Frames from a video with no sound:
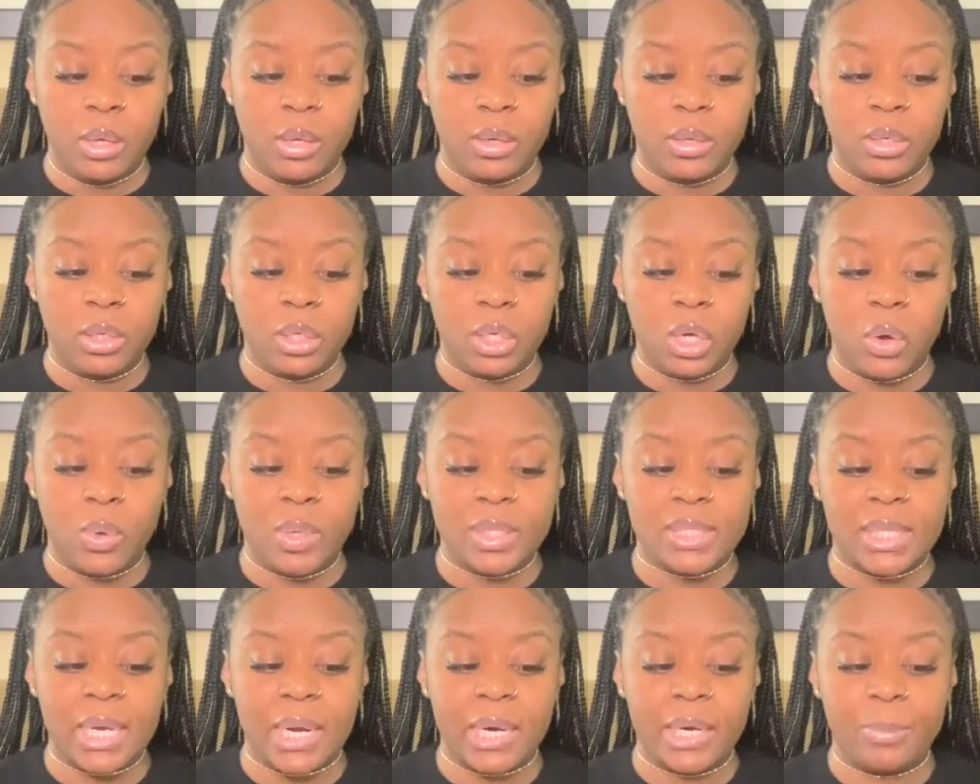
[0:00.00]
you know,
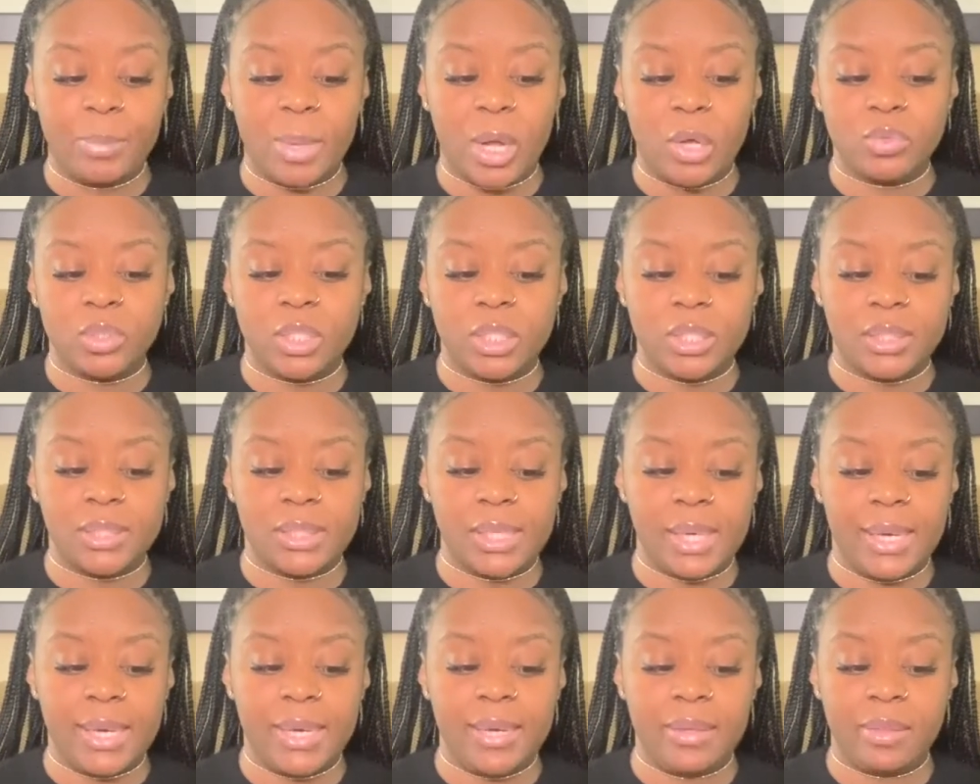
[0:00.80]
it's not about just
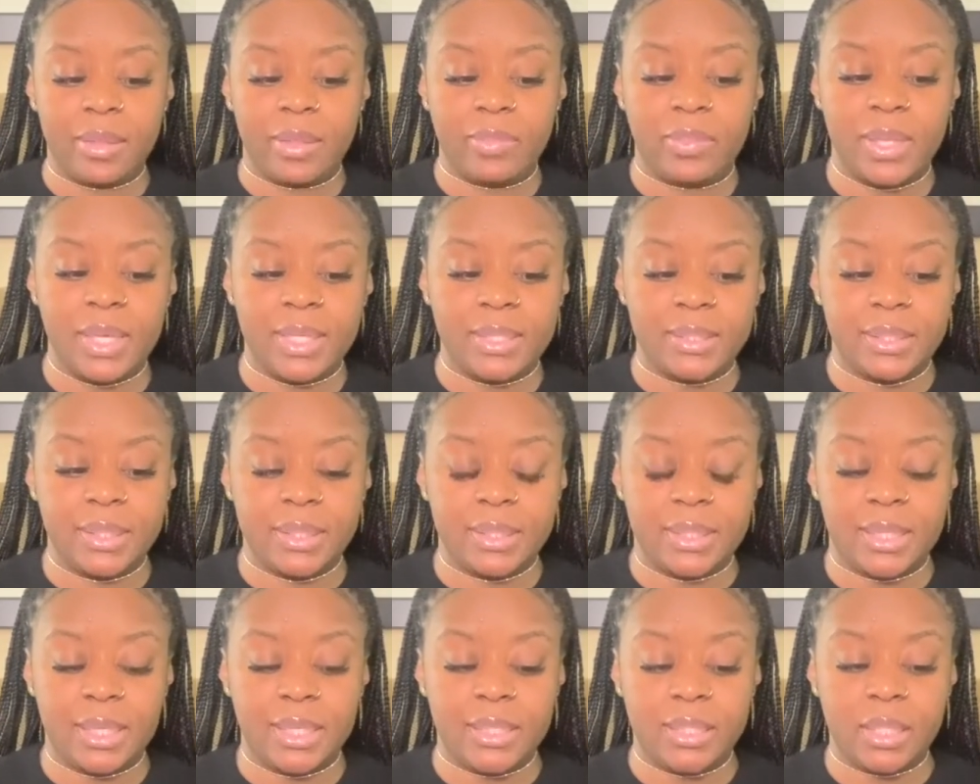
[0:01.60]
saying that things need
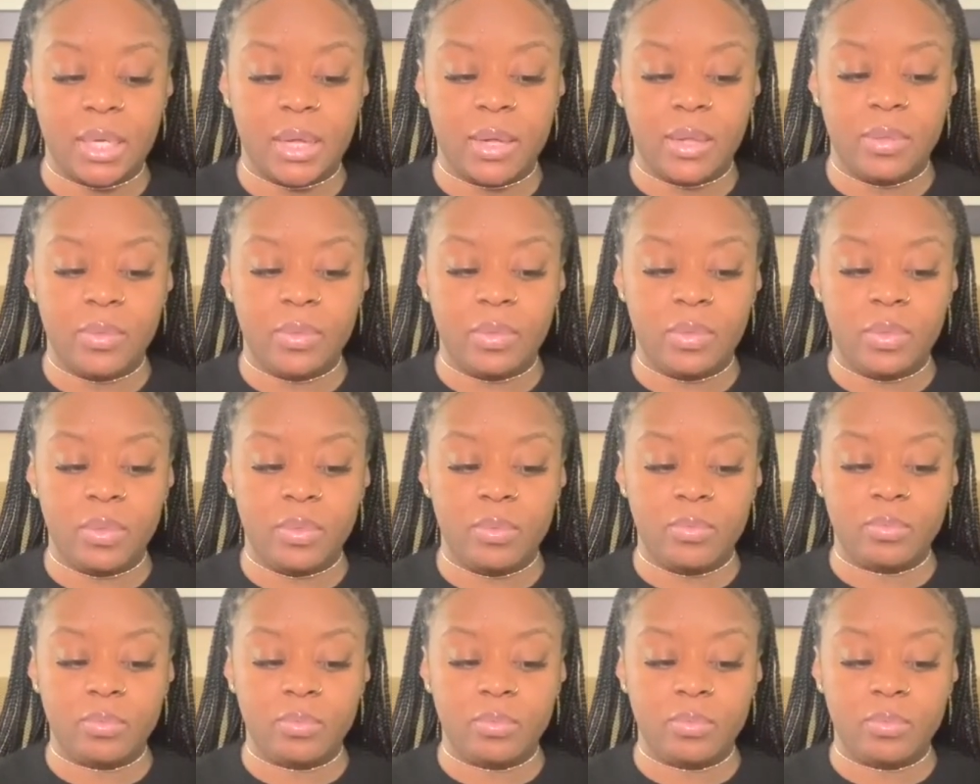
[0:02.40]
to get done.